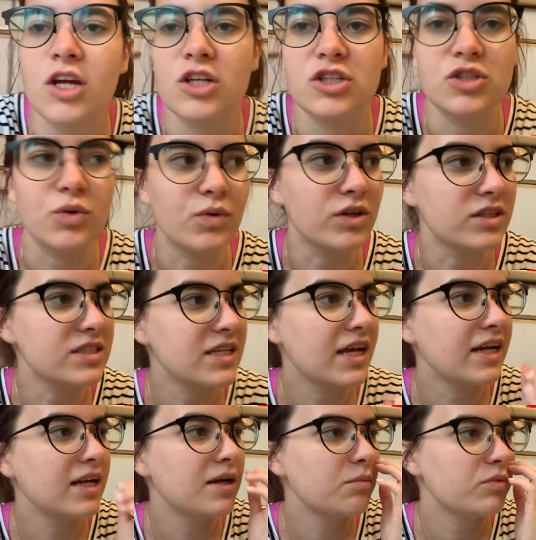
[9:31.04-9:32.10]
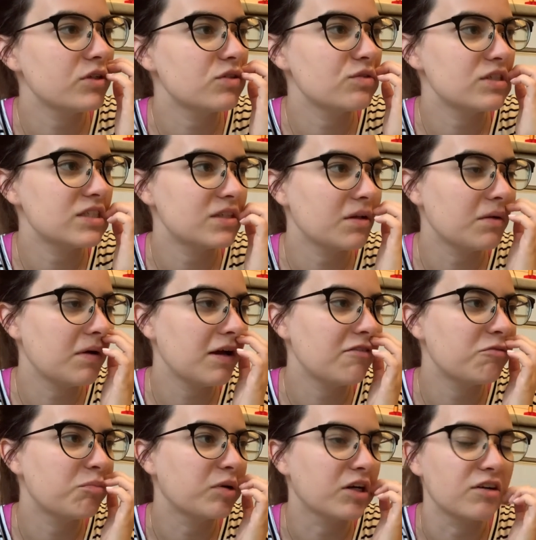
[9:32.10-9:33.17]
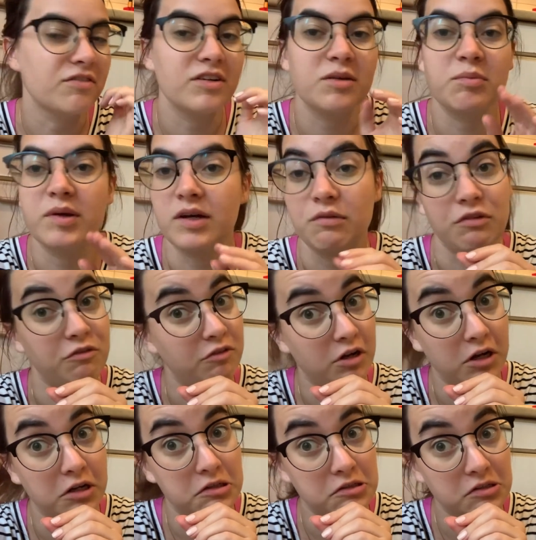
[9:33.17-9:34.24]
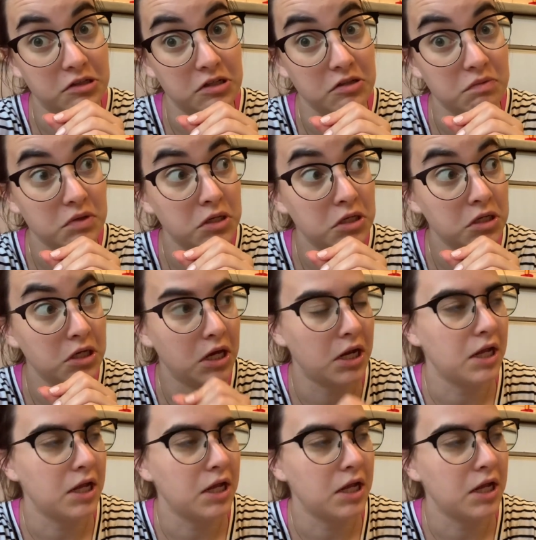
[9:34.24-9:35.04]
doors line up, which we still don't have perfect, but we've got as good as we can get